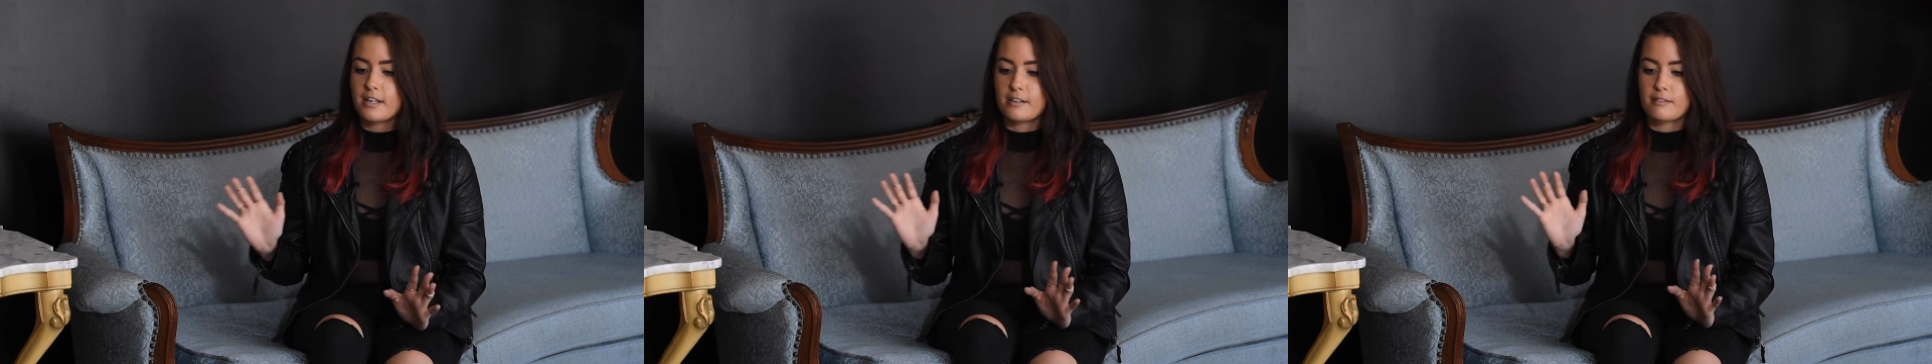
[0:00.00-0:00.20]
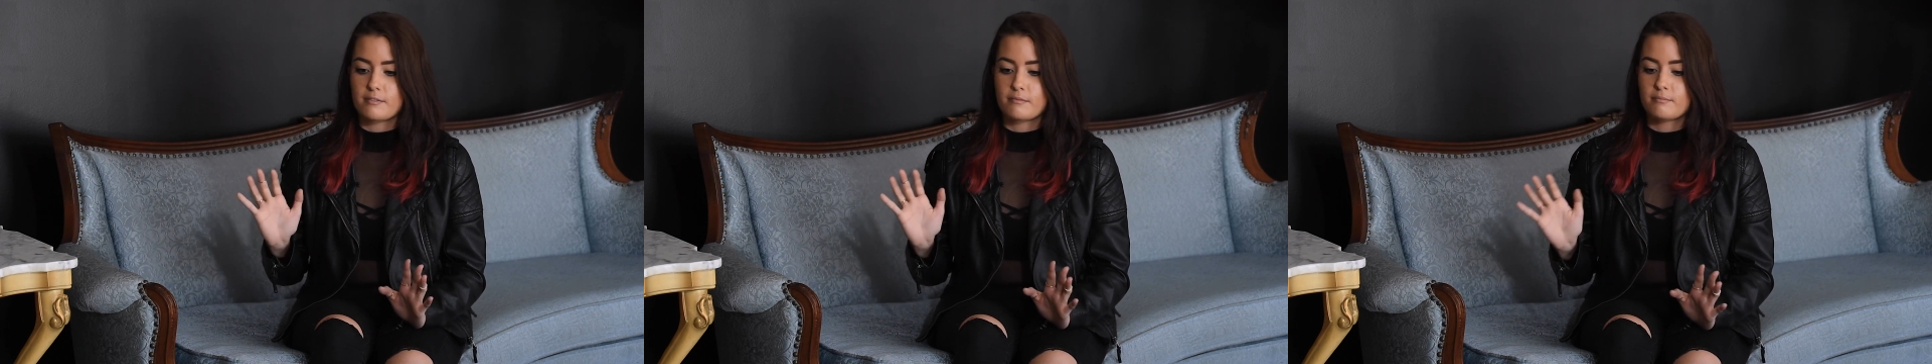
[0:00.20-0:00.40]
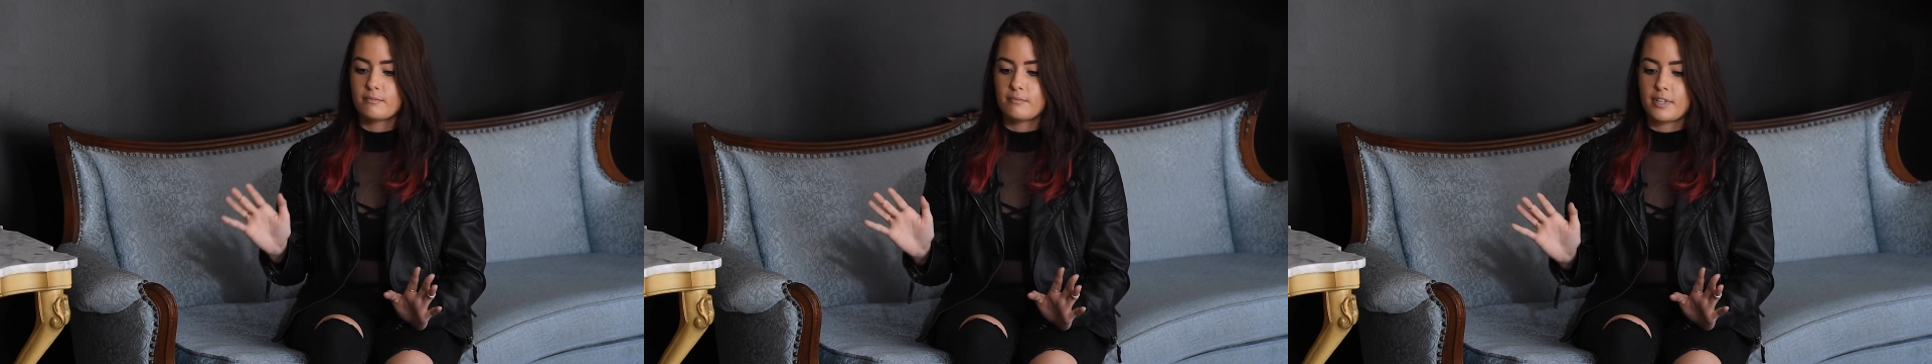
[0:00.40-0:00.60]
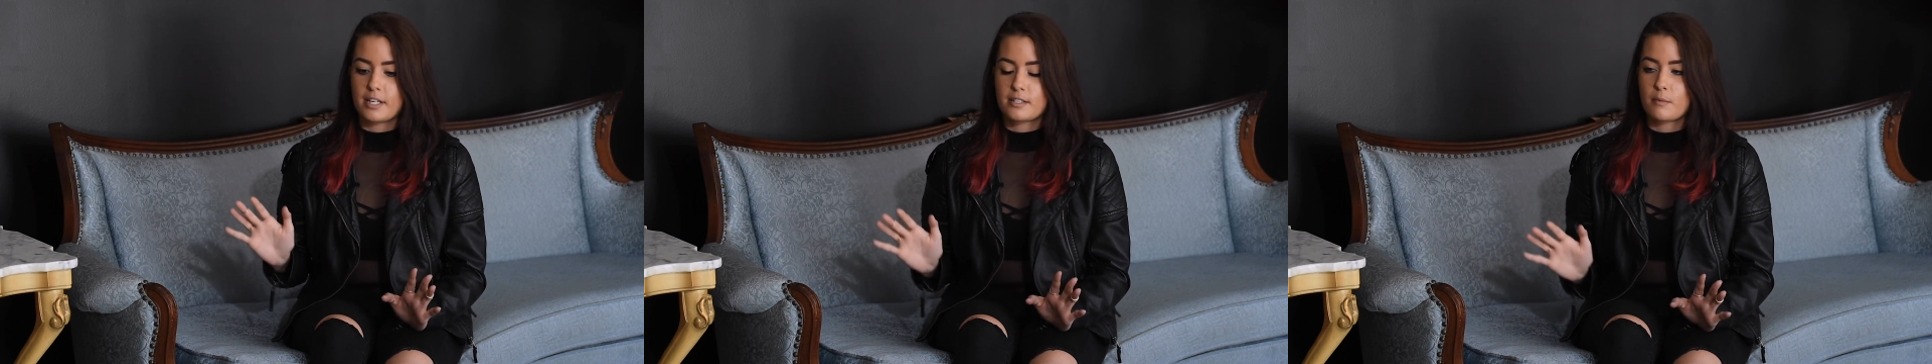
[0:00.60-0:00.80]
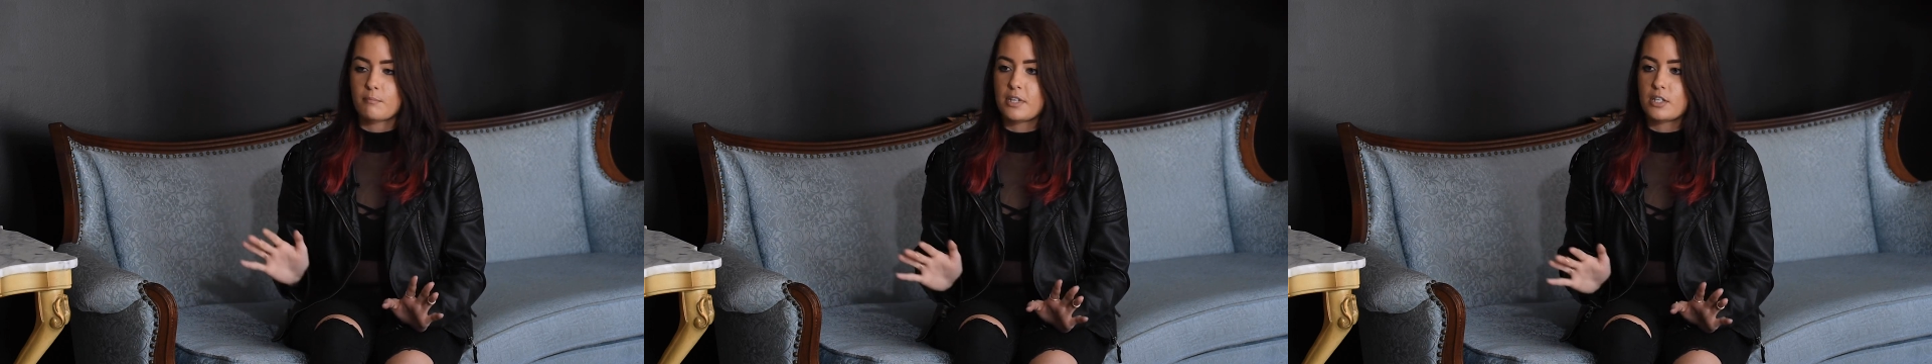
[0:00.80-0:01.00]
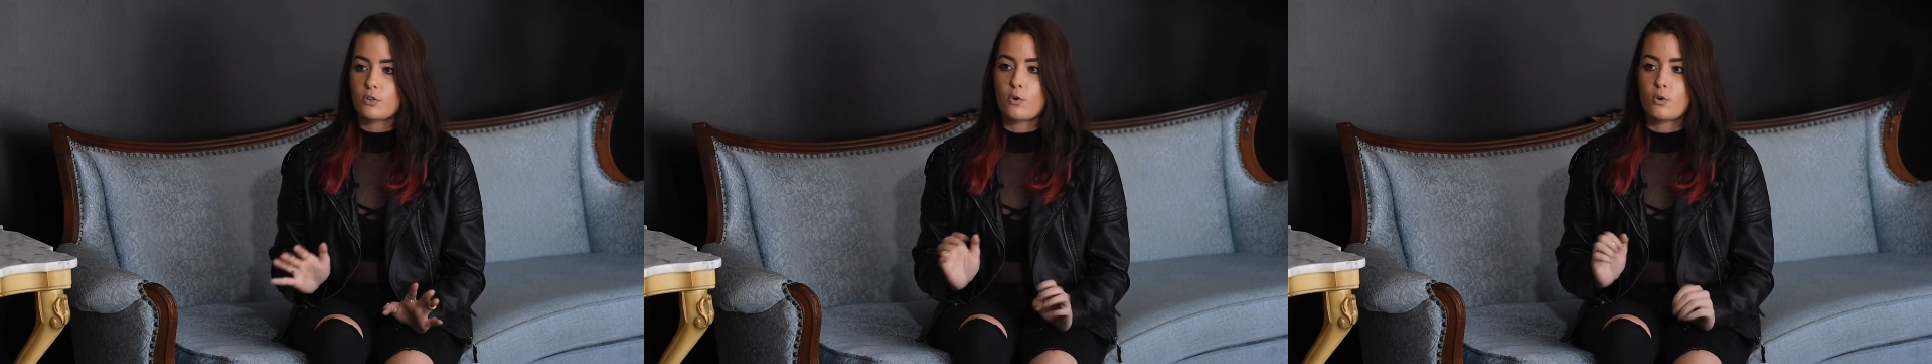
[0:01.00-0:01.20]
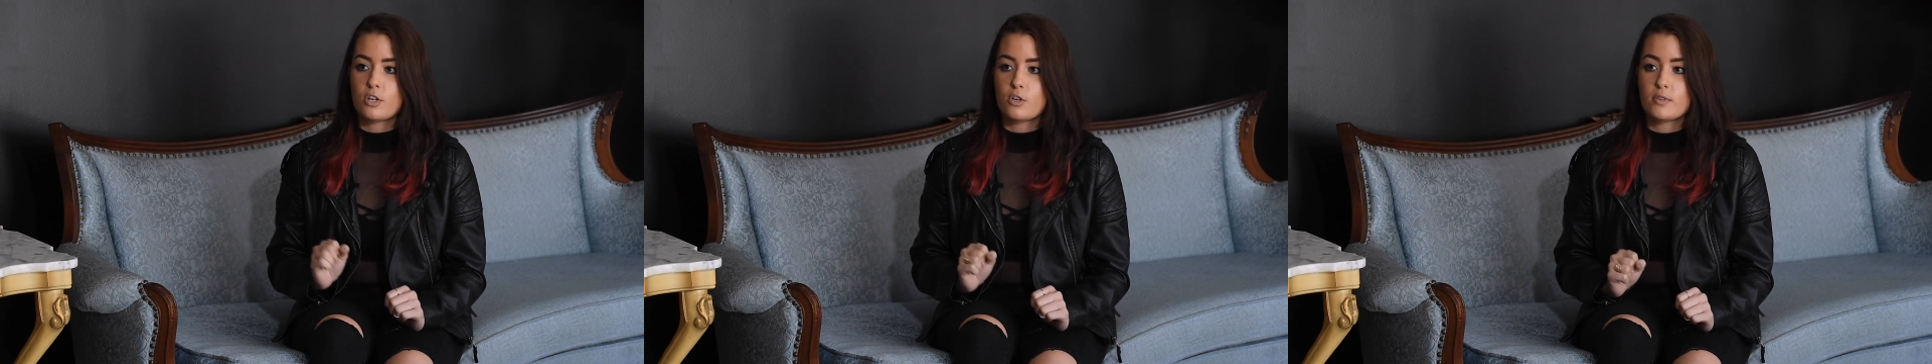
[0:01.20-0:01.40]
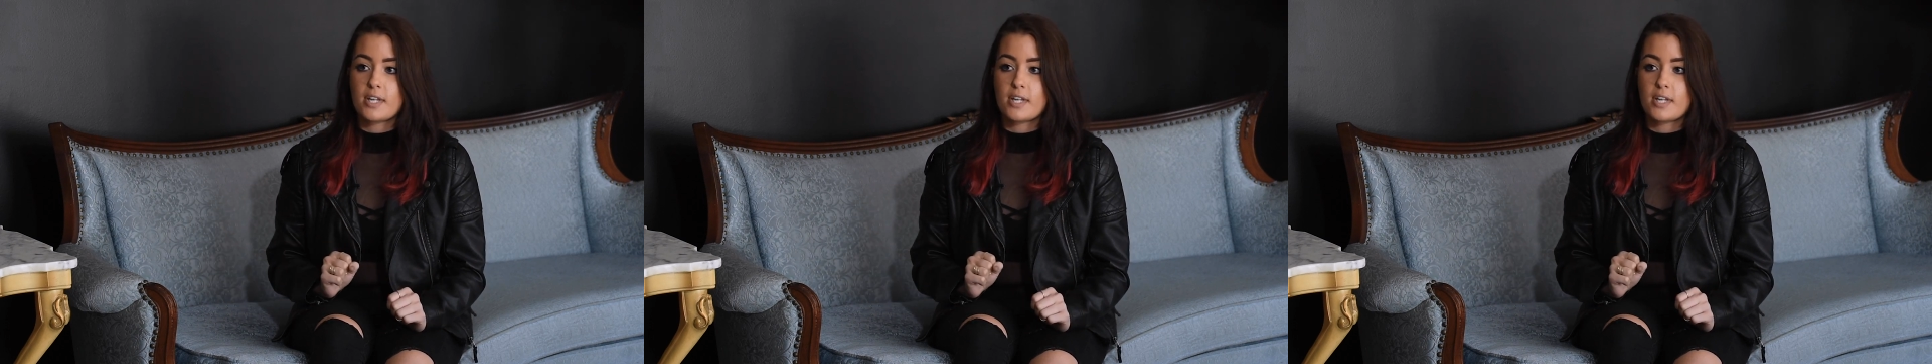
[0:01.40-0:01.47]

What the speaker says: and like something's holding